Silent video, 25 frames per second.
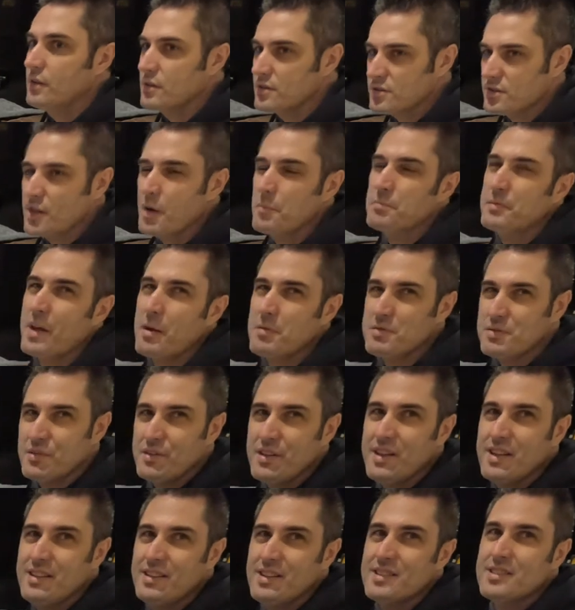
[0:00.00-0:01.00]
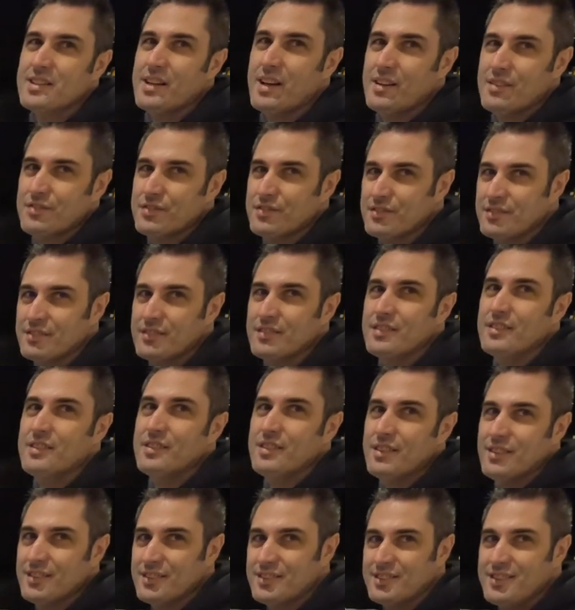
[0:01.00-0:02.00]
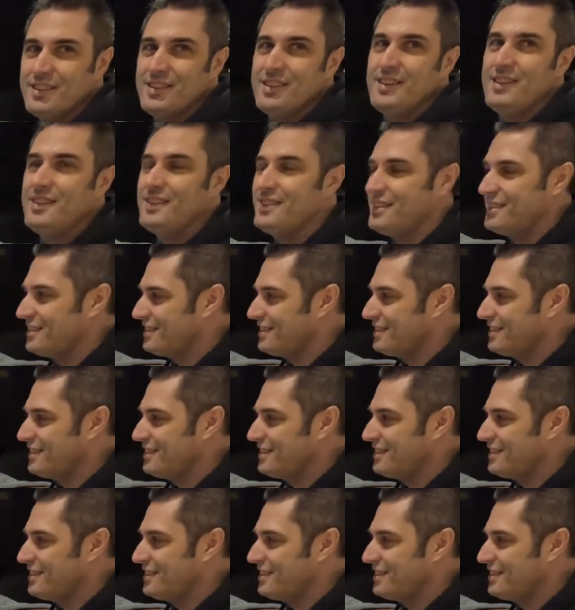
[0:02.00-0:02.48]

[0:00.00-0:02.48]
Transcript: Sometimes we need this kind of. Yeah.